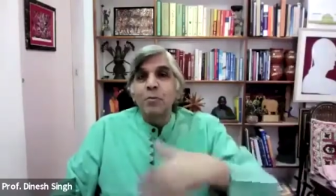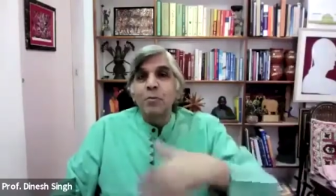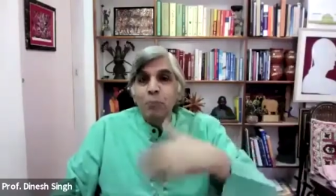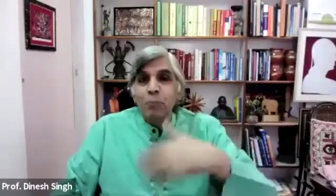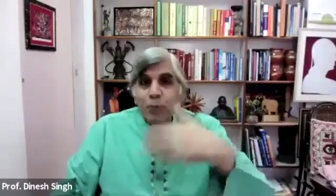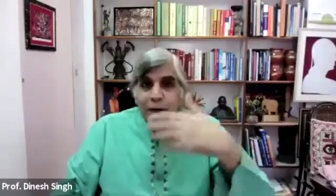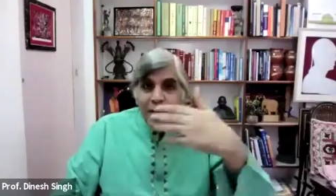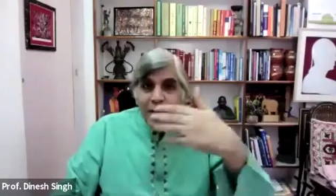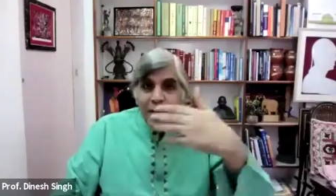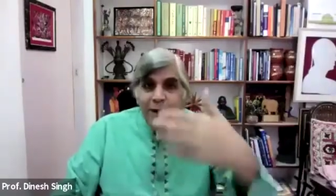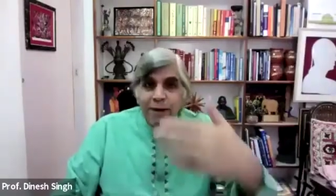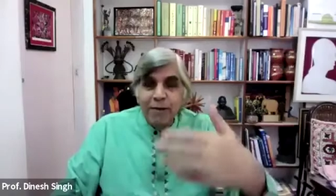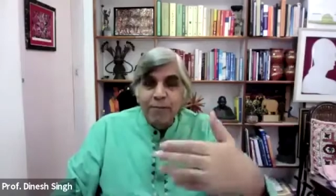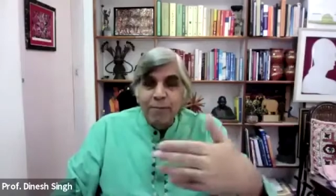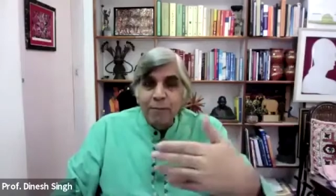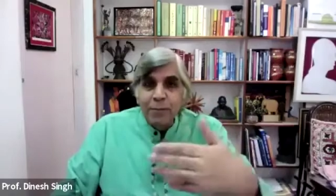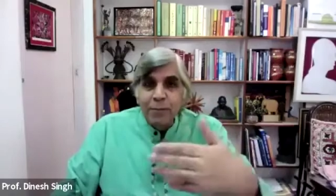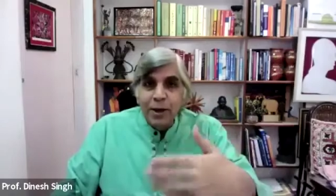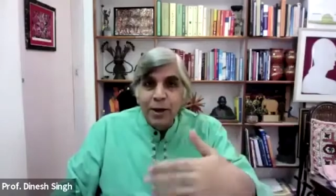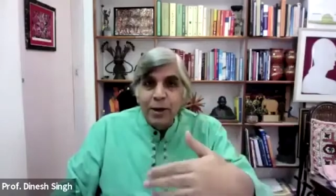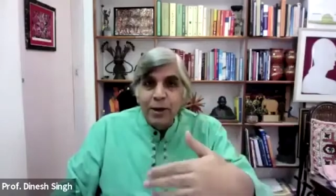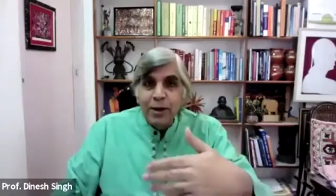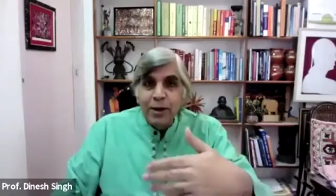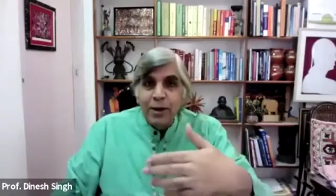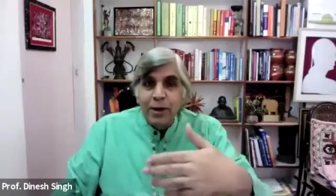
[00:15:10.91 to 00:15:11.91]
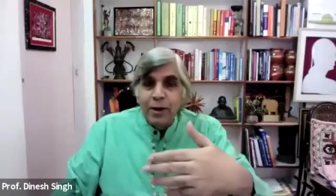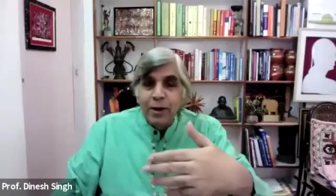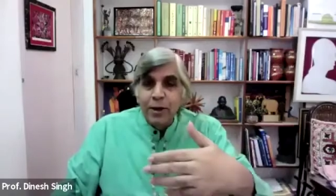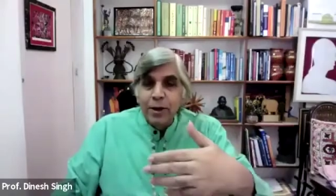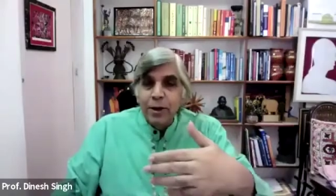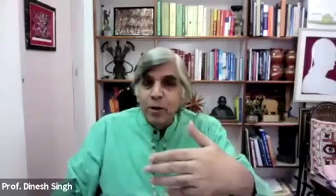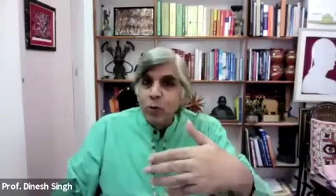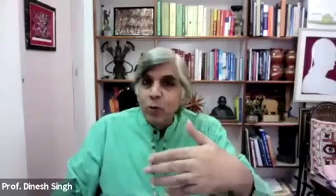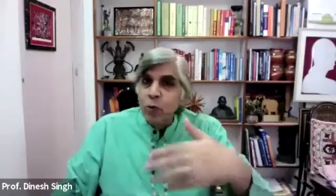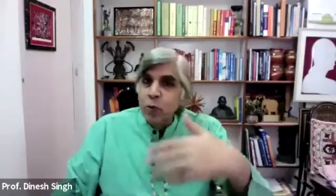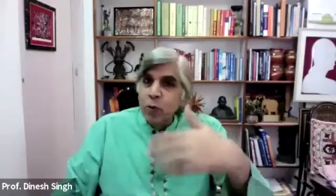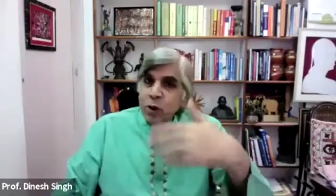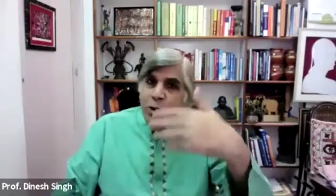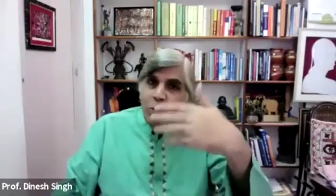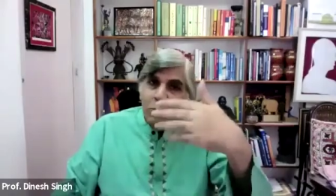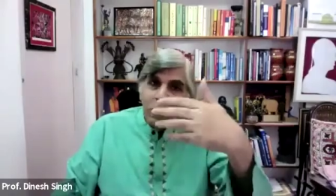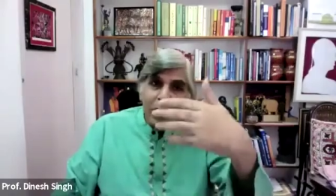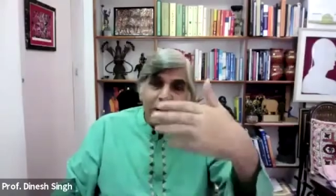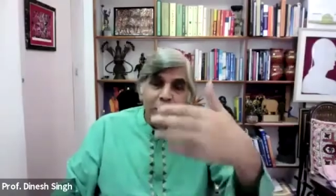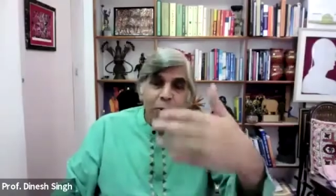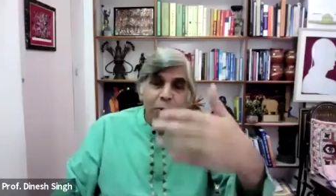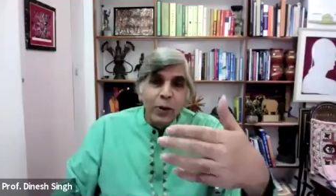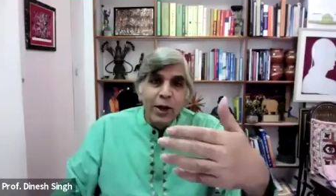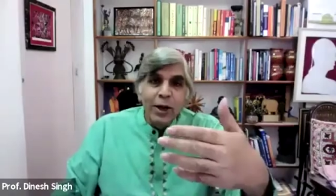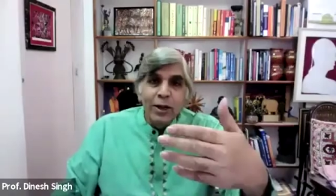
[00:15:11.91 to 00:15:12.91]
Believe me, we
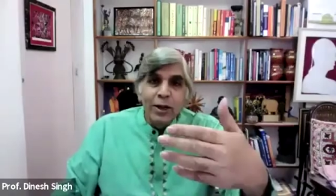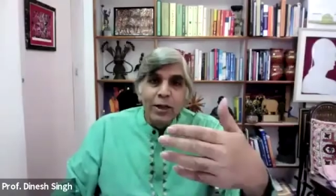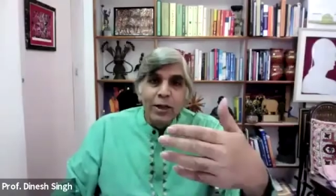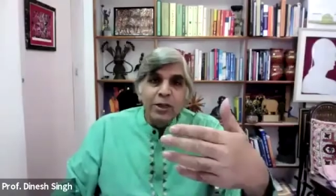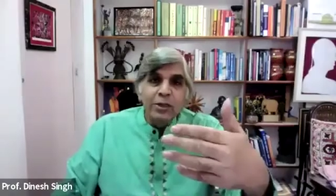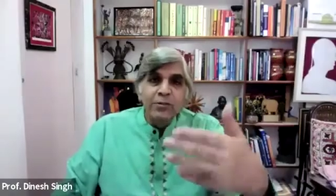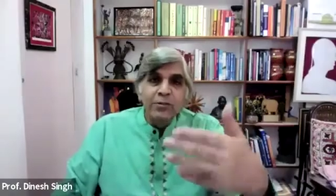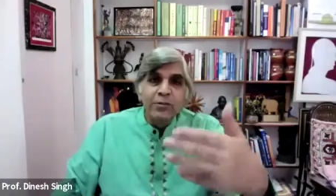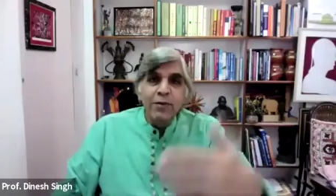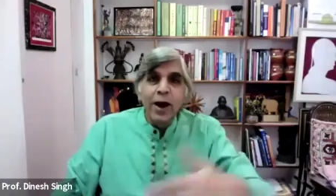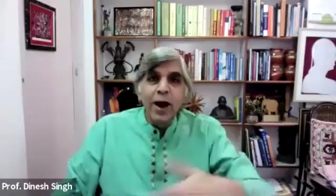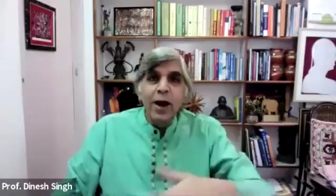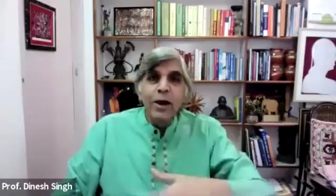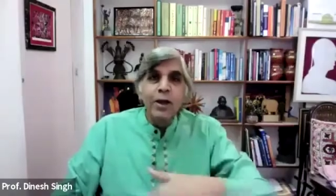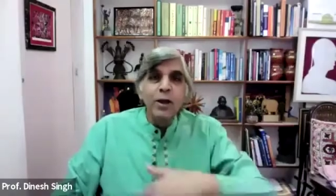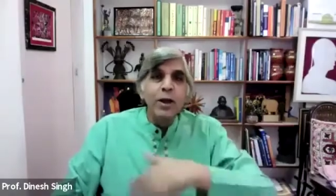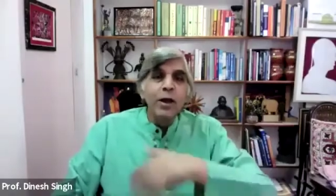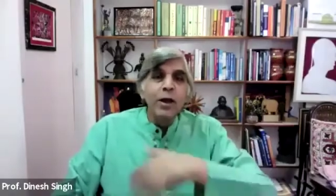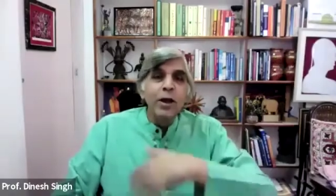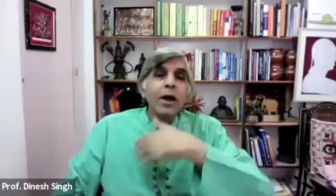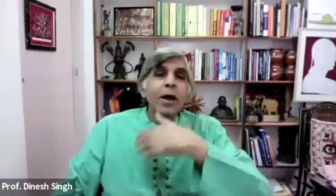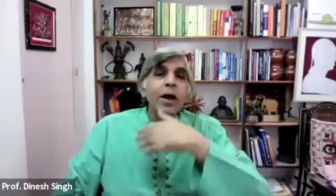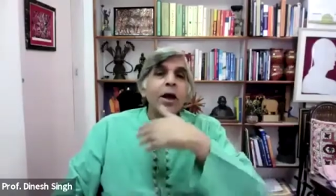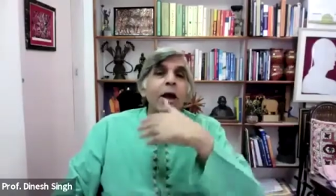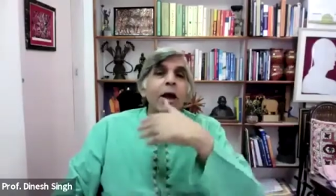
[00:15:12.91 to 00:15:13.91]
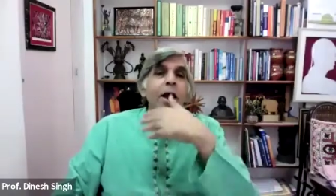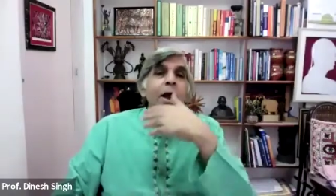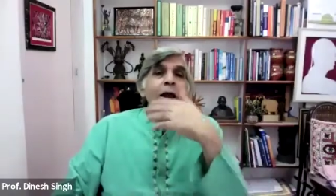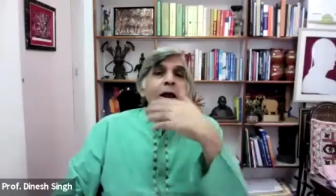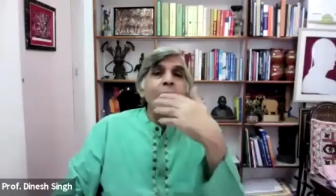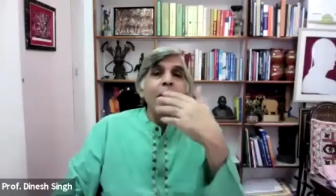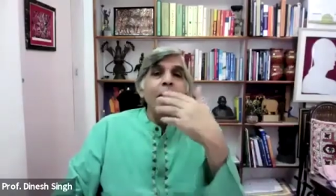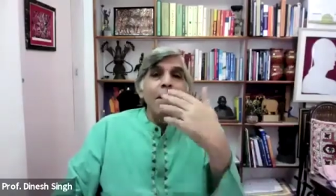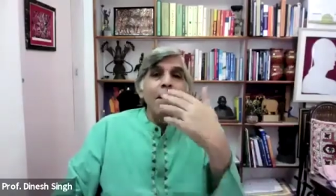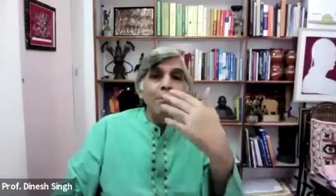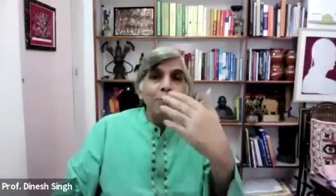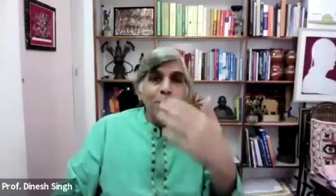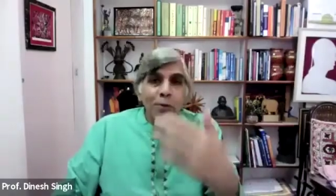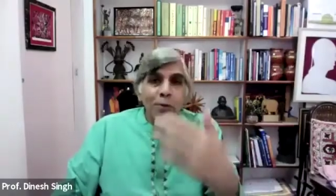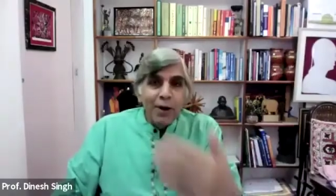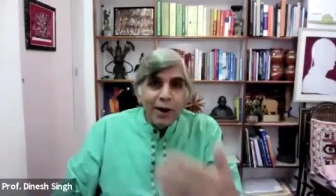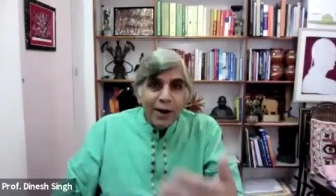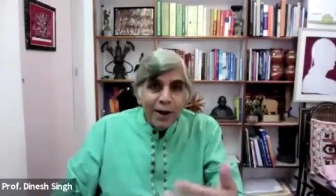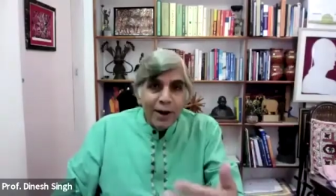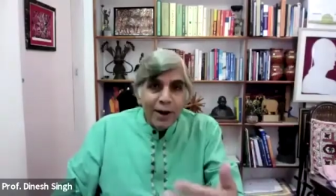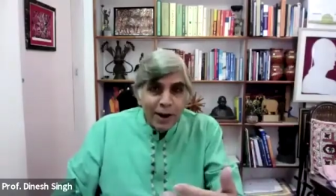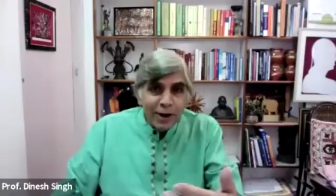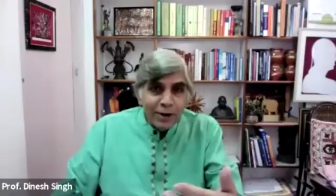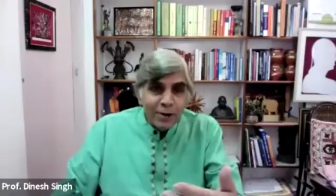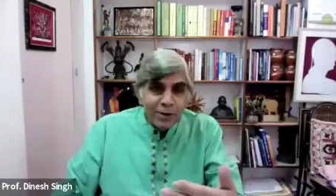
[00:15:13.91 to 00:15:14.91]
will win this fight. And I
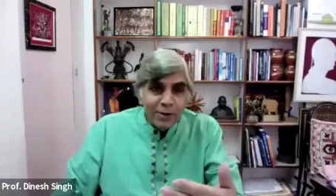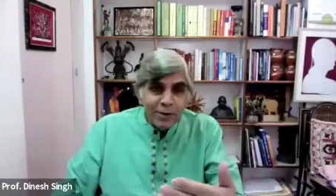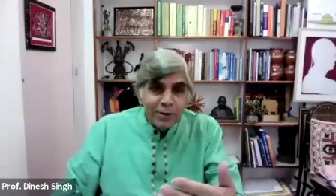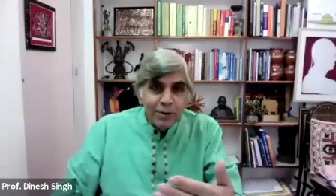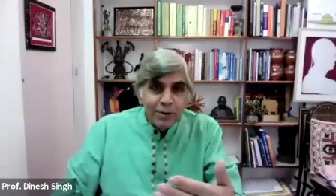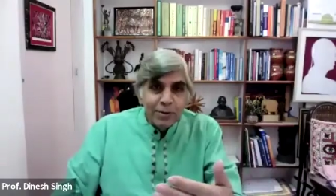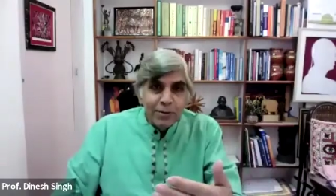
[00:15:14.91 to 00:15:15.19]
predict,